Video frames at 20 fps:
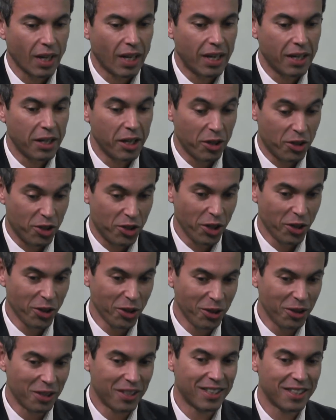It's
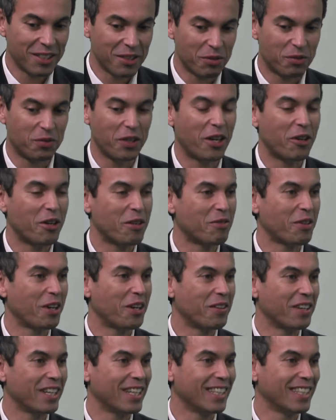still very,
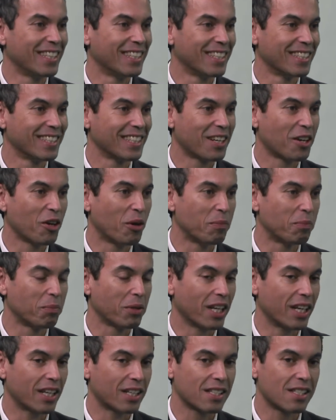very
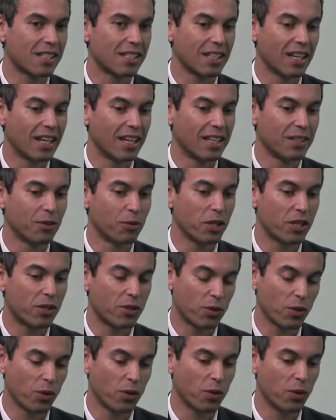complex. We
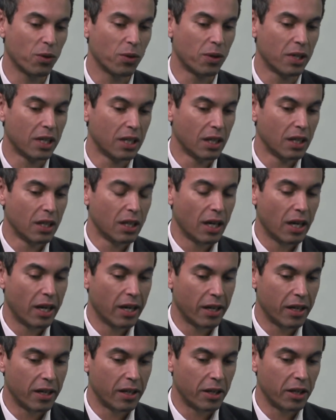saw
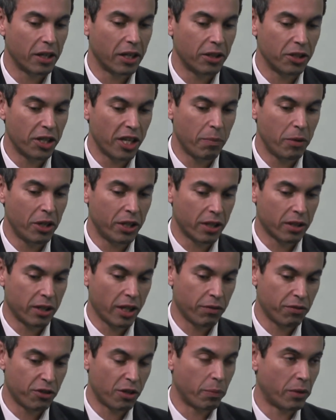in the immediate
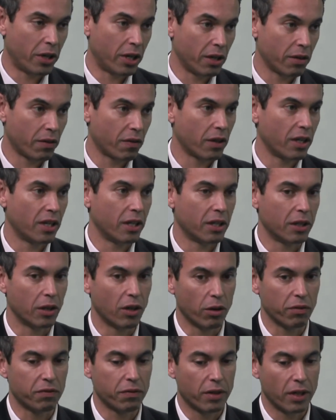aftermath
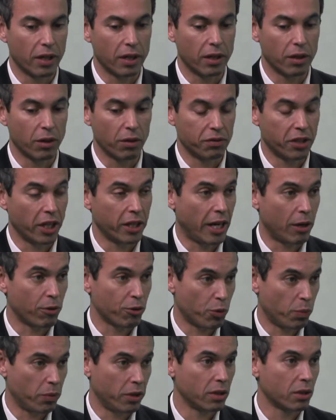of the
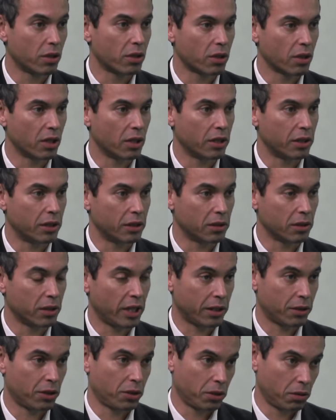announcement
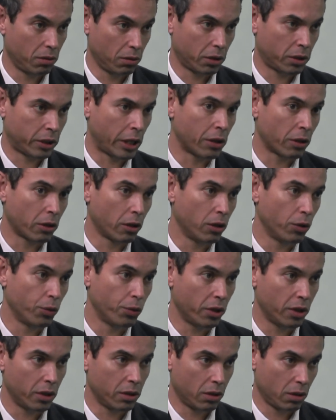that
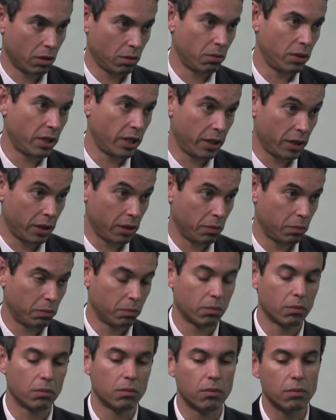concluded the
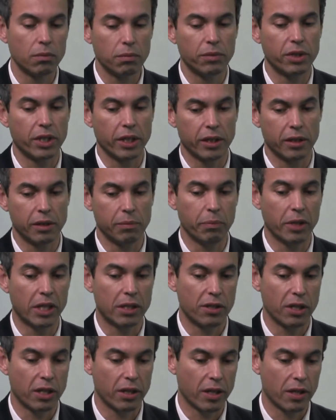
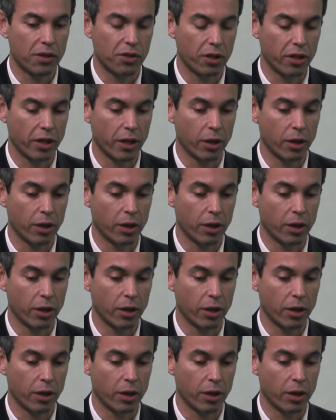meeting yesterday